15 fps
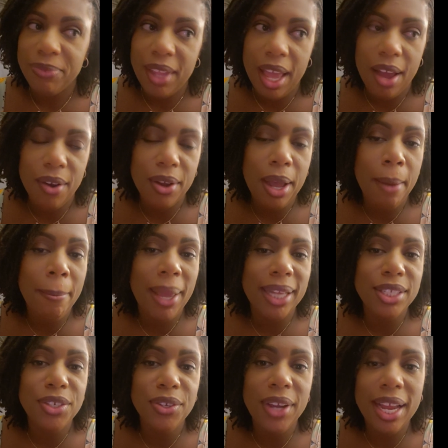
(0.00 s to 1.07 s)
I'll come back
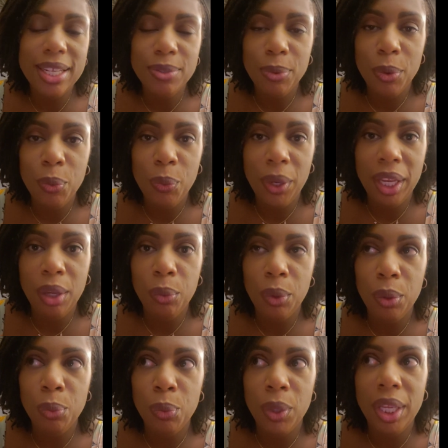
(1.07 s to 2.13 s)
to you guys when
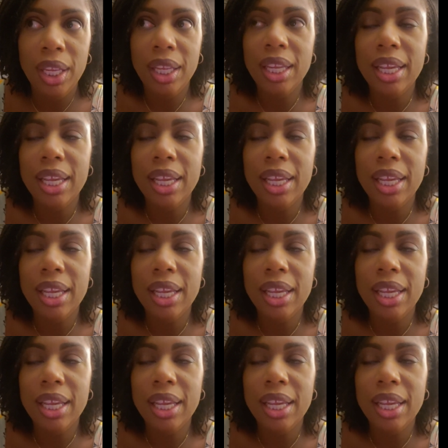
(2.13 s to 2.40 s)
we